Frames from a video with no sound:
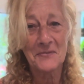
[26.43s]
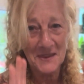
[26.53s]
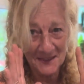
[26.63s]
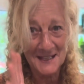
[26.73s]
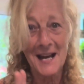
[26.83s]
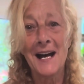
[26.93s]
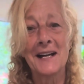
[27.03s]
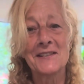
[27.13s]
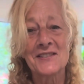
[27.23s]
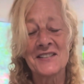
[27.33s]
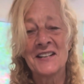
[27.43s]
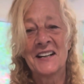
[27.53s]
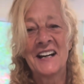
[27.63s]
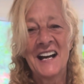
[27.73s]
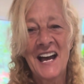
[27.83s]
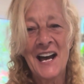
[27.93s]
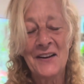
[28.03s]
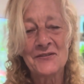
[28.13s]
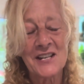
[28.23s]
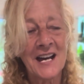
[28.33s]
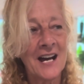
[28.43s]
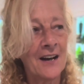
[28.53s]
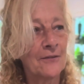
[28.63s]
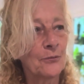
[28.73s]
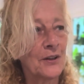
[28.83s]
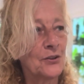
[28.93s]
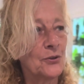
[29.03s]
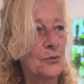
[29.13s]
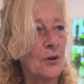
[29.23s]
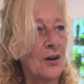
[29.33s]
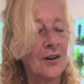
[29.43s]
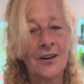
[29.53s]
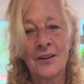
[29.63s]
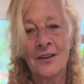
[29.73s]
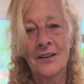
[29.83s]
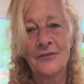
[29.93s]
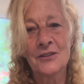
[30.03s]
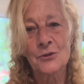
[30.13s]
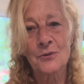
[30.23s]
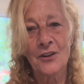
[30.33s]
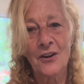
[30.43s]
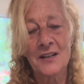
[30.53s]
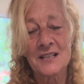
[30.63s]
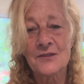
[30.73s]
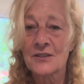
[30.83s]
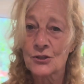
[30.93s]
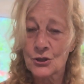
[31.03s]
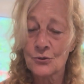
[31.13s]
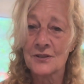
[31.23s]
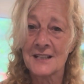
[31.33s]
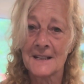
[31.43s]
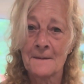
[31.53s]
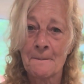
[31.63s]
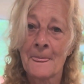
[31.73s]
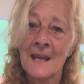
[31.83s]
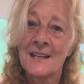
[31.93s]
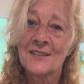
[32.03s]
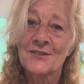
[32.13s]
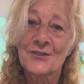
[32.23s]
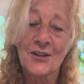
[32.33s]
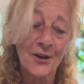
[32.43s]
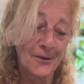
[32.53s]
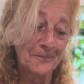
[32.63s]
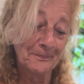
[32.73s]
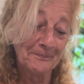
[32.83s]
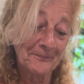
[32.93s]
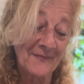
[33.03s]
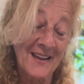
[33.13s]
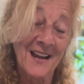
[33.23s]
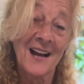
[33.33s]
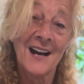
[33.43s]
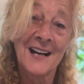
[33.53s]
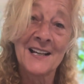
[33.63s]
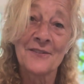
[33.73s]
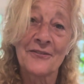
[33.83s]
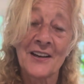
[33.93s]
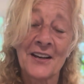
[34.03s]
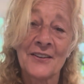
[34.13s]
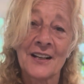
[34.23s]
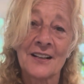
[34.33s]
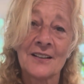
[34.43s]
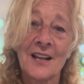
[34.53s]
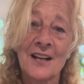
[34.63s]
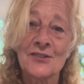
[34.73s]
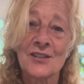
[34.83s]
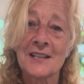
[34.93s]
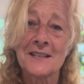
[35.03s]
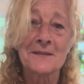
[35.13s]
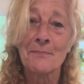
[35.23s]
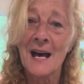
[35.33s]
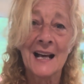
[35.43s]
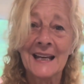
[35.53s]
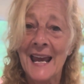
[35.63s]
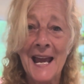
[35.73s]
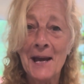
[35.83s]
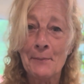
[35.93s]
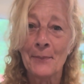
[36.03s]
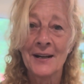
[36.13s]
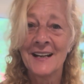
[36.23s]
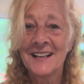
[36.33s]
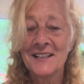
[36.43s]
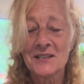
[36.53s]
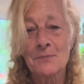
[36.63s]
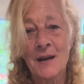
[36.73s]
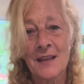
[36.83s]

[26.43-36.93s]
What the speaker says: the eyes have to have when you are a visual artist in 2D. So I have found that collaging is my game, is my